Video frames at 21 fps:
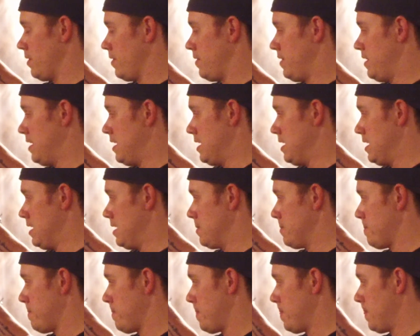The
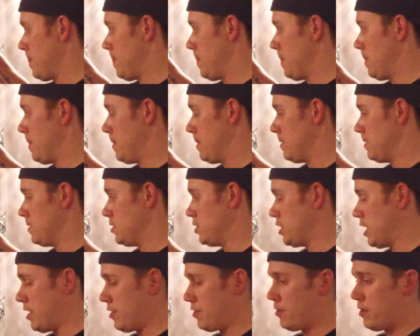
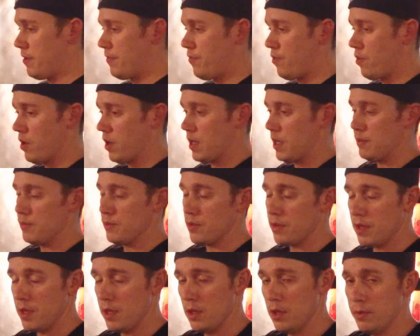J34 comes
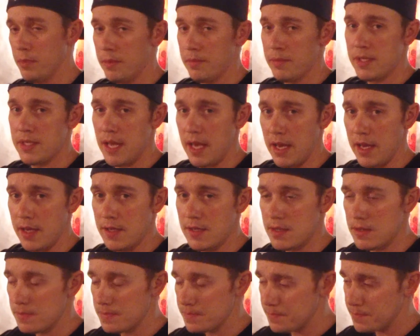with the aluminum
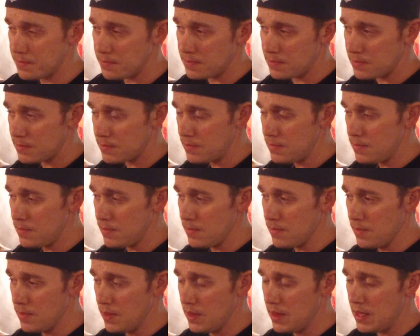stays.
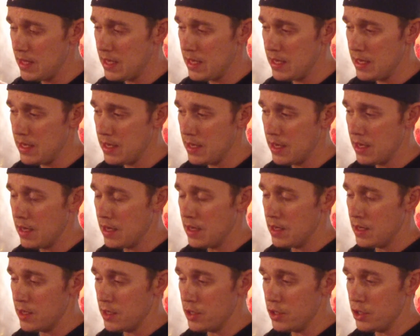The
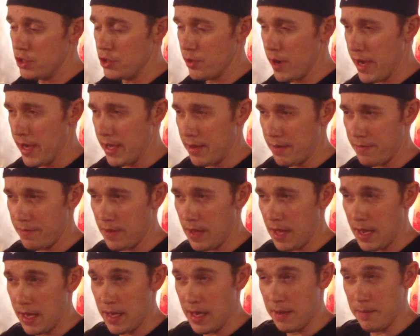
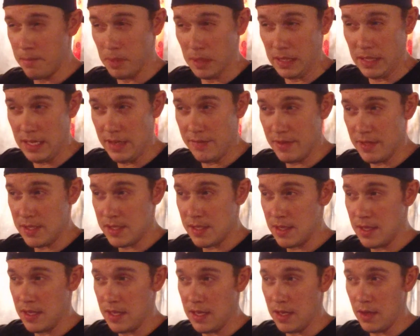Dragonfly, I believe it's
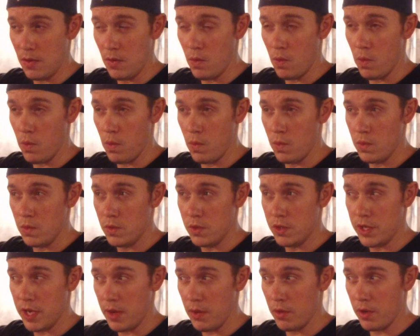the
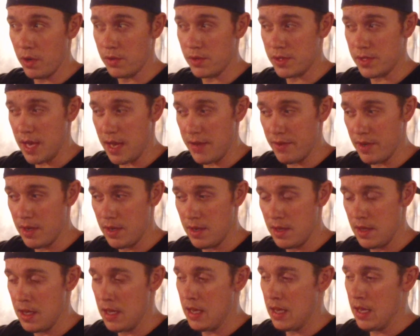J107.
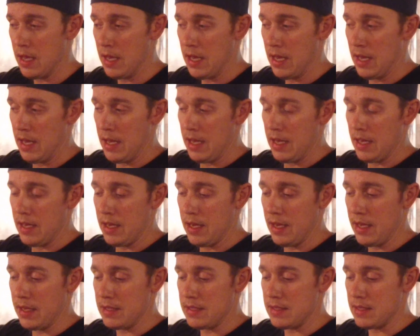
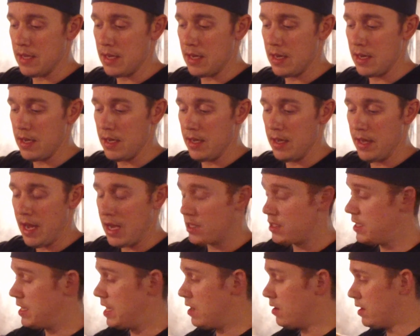It
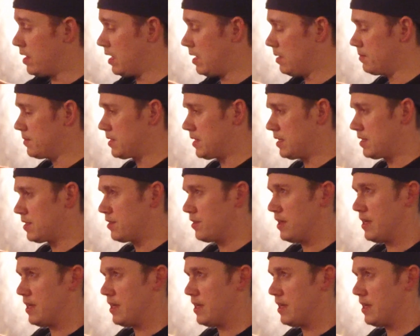actually now comes, it's their